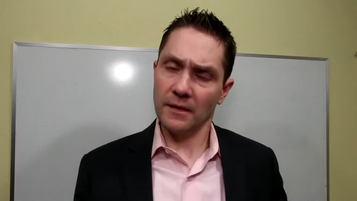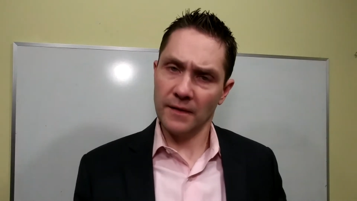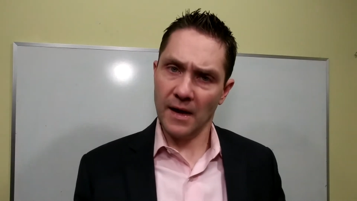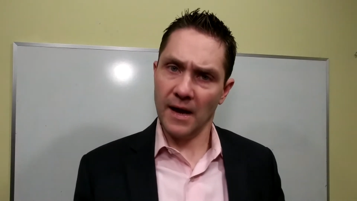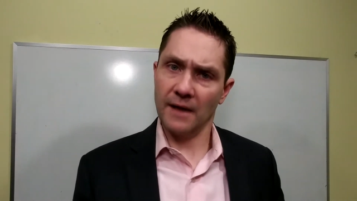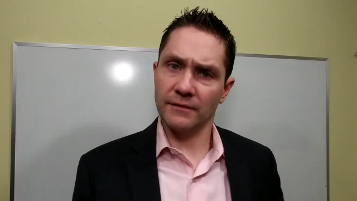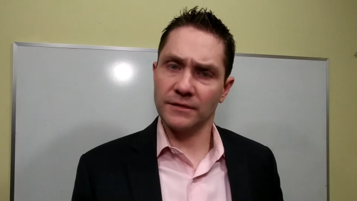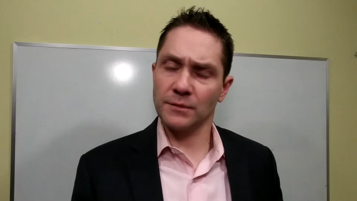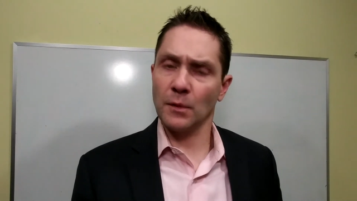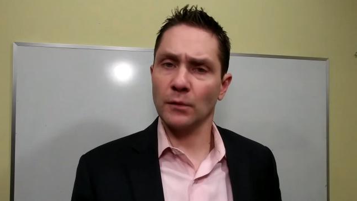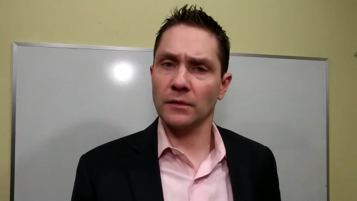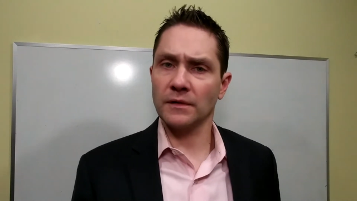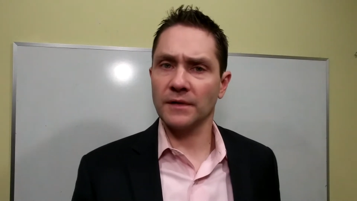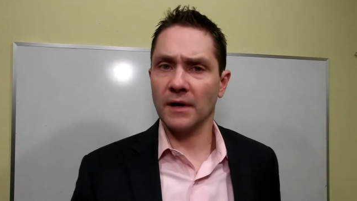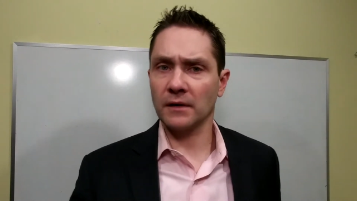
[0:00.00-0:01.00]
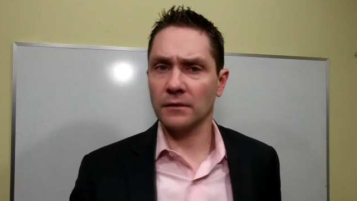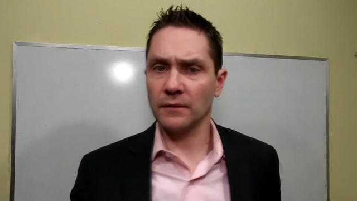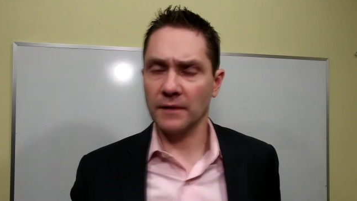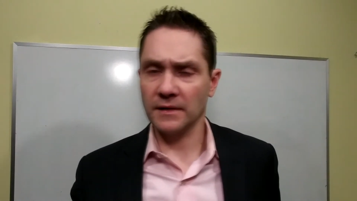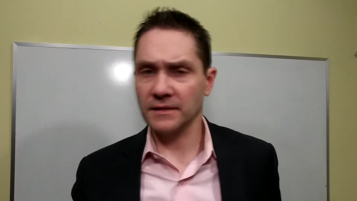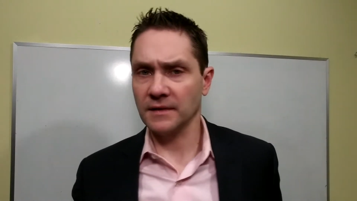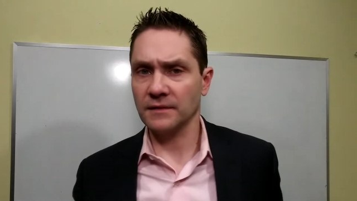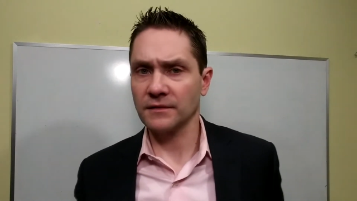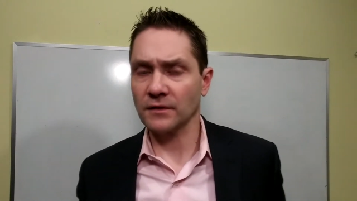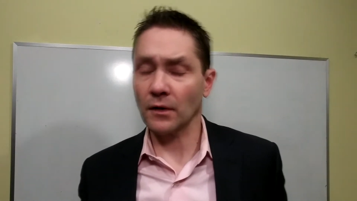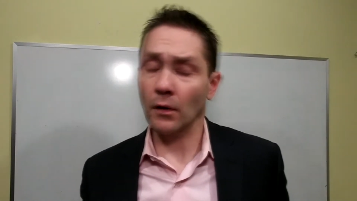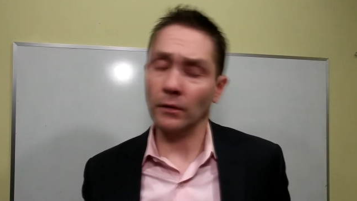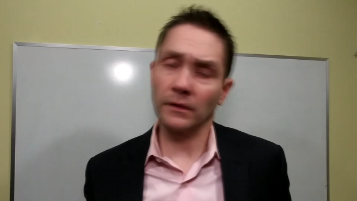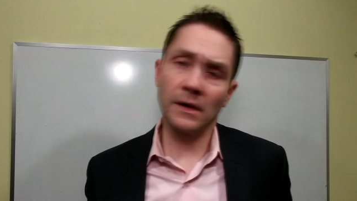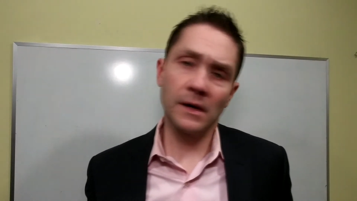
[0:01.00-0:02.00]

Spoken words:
they have a smoke detector that's installed.